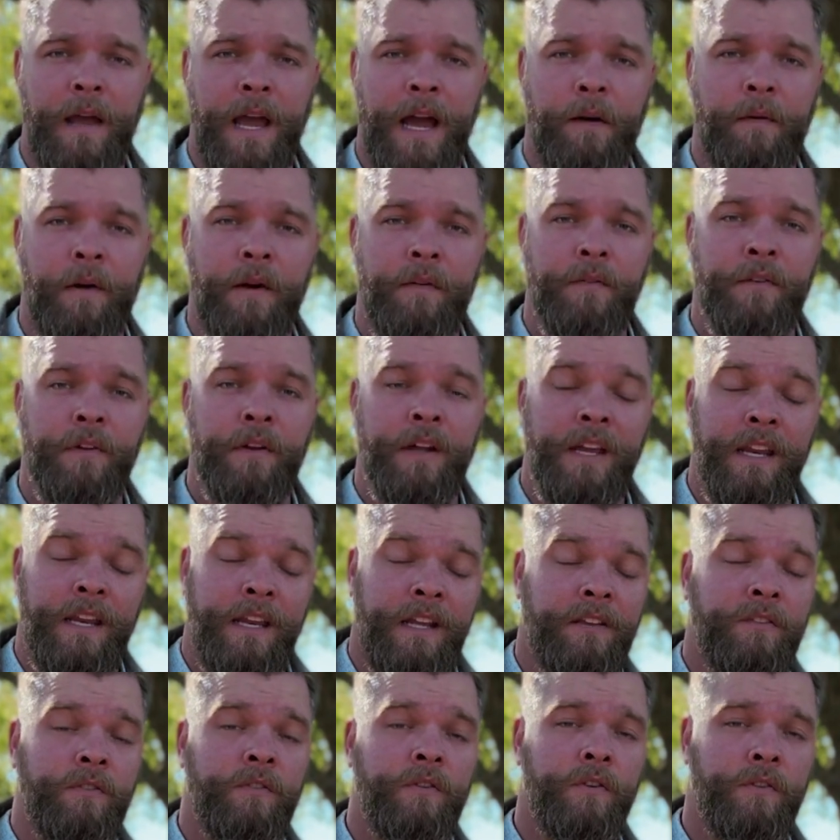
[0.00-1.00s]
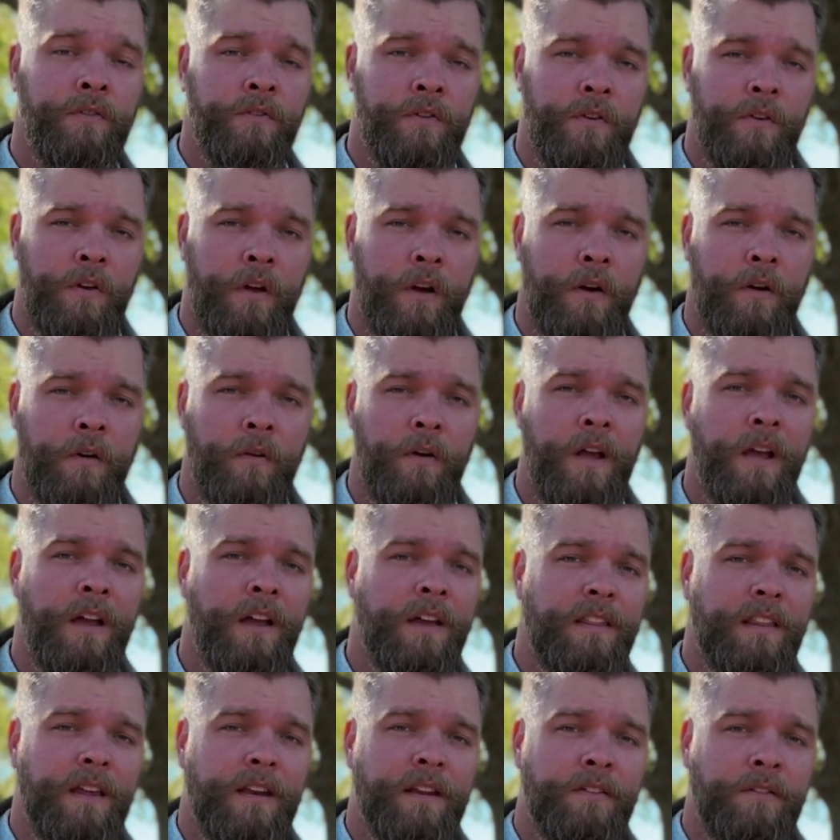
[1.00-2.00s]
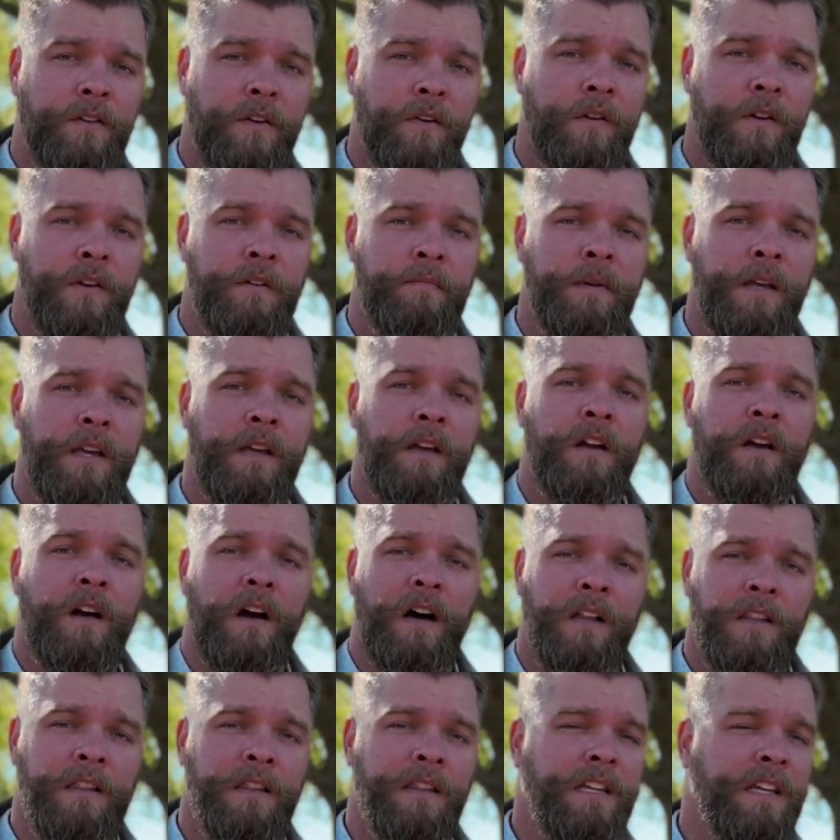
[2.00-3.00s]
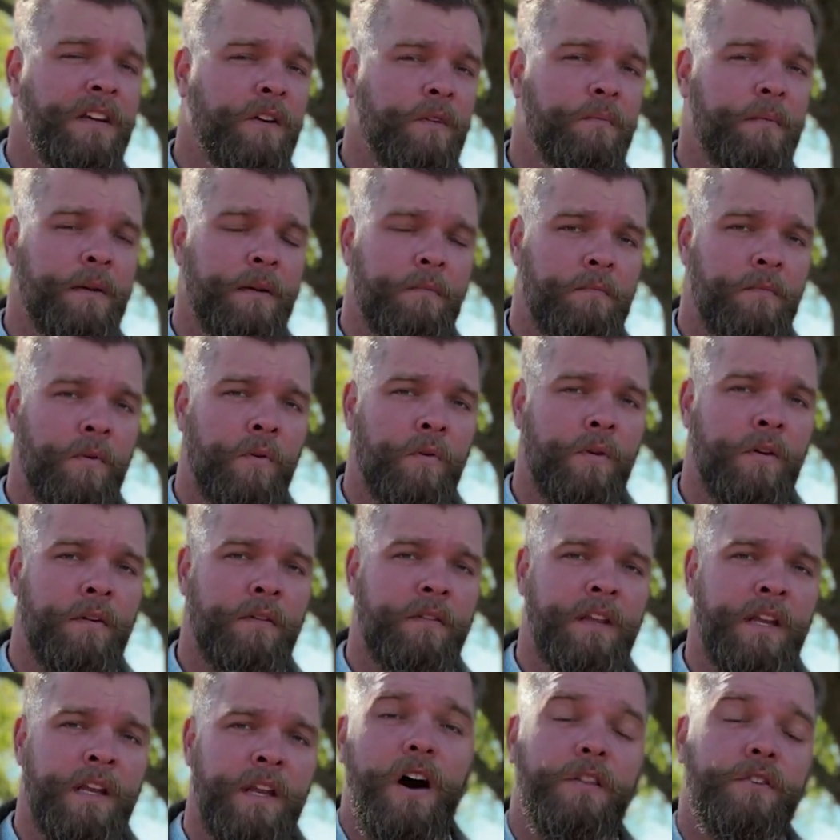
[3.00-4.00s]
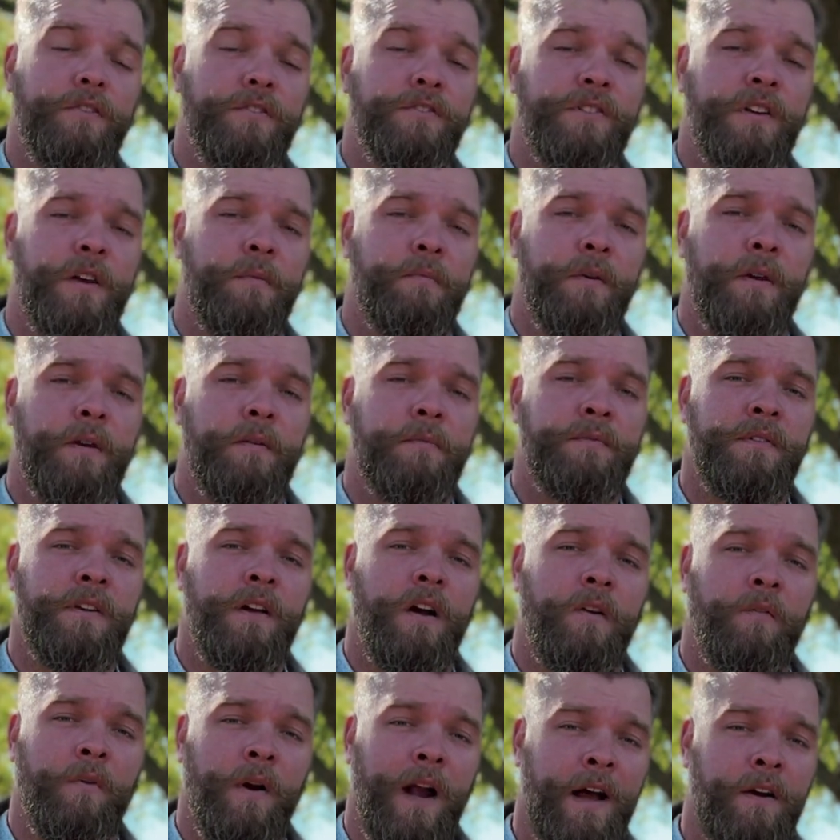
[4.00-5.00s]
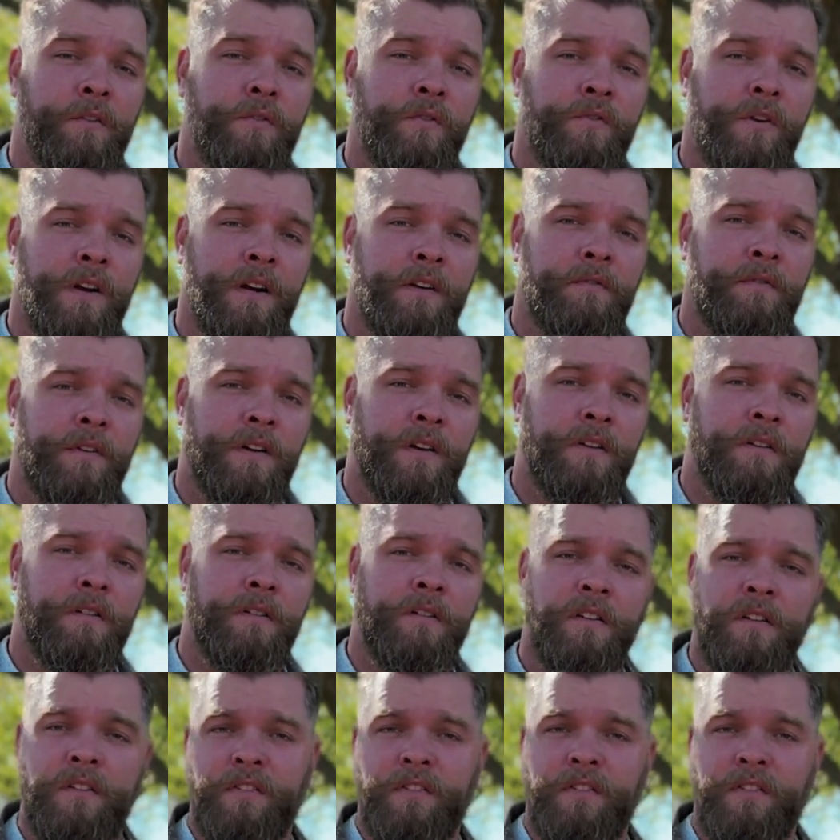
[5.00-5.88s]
However, it is good to know that it's going to be a little bit more than other suburbs around Greenville,